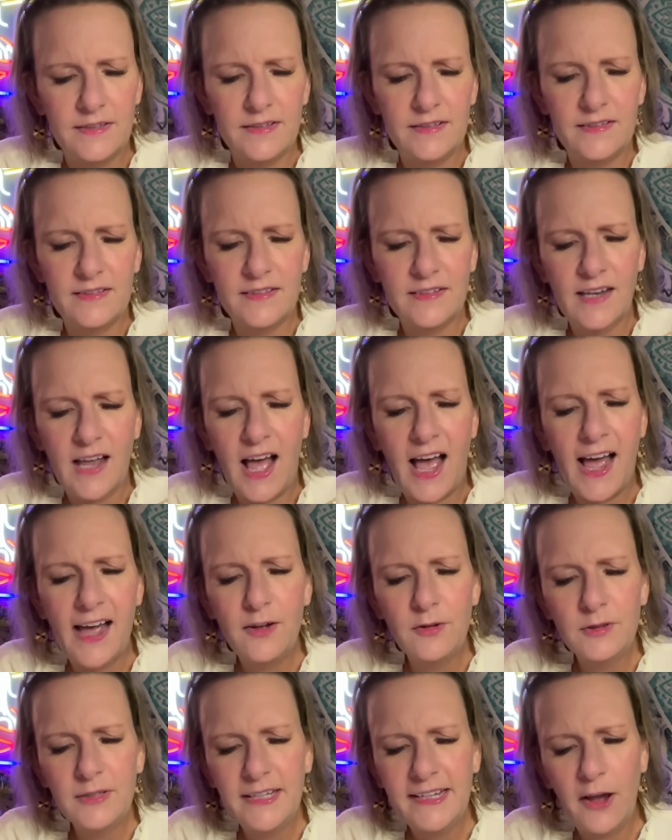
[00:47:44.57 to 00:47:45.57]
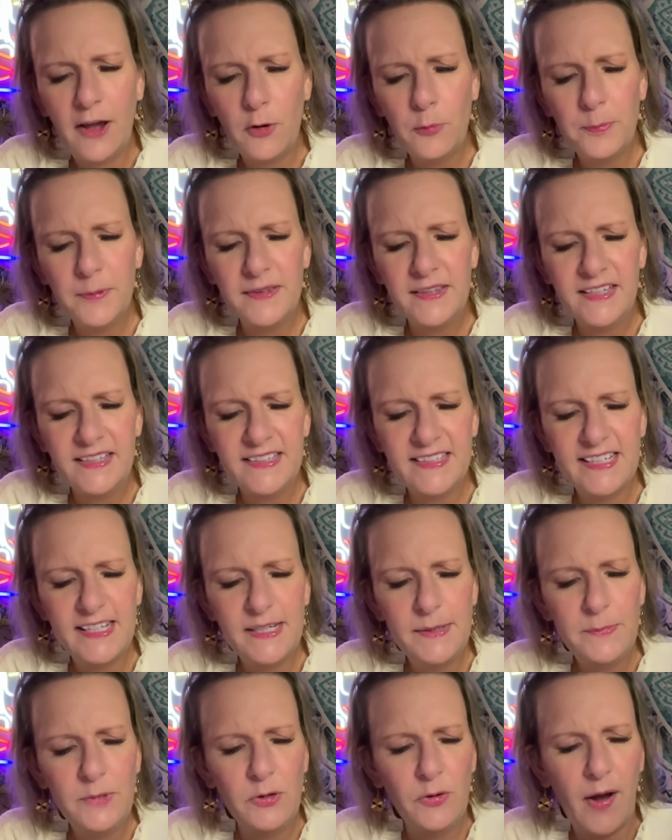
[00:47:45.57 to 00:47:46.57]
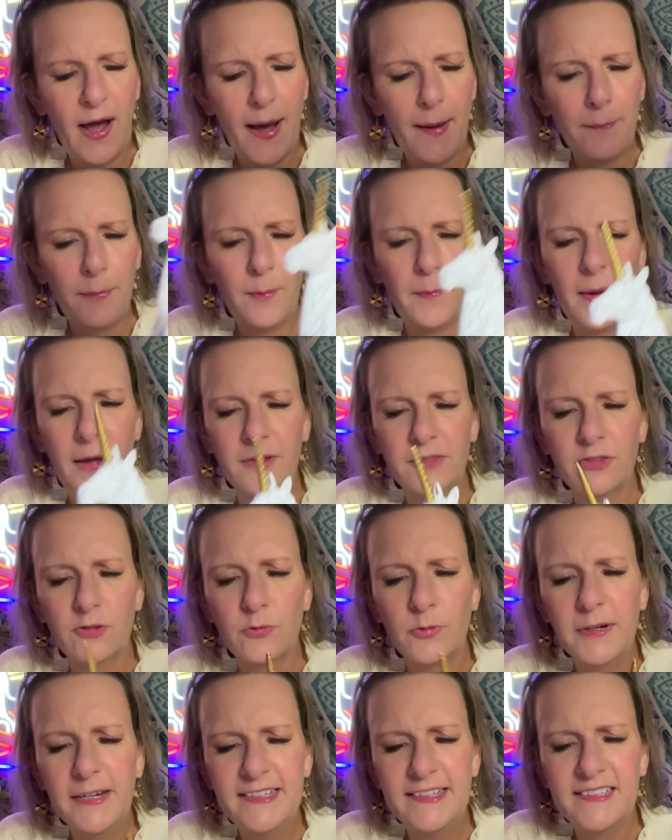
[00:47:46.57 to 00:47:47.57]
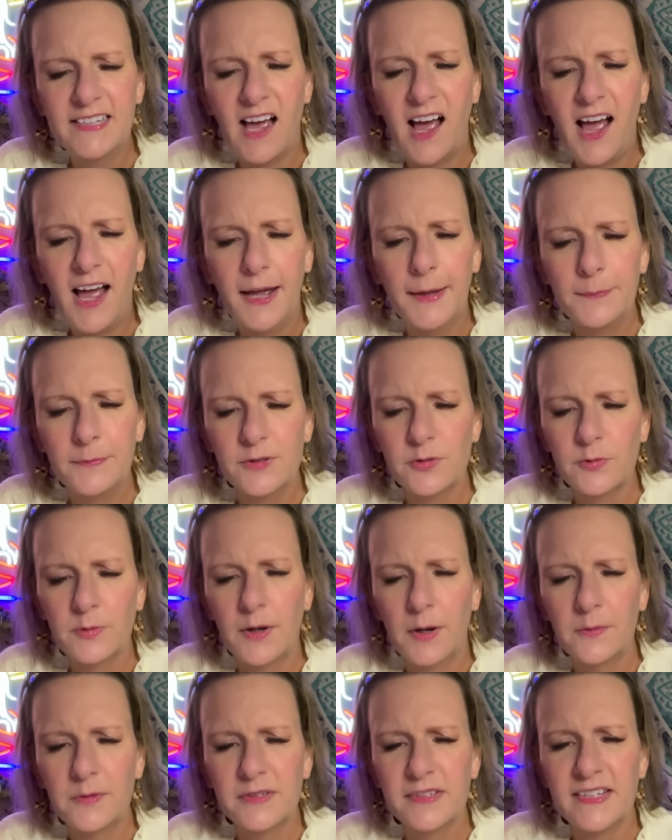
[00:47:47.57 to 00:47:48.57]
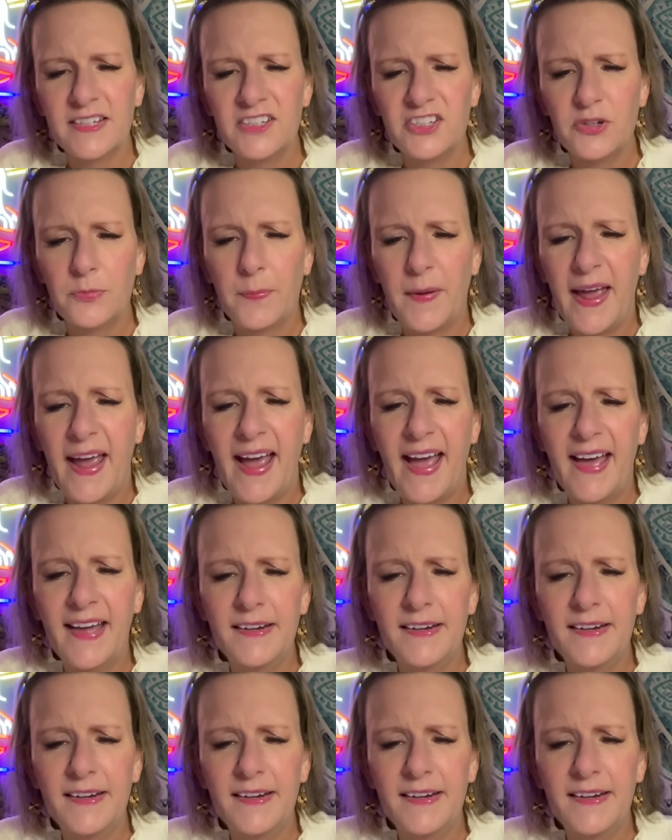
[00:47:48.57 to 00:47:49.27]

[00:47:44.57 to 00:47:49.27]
I only opened the Temu app about three times when I was in Japan.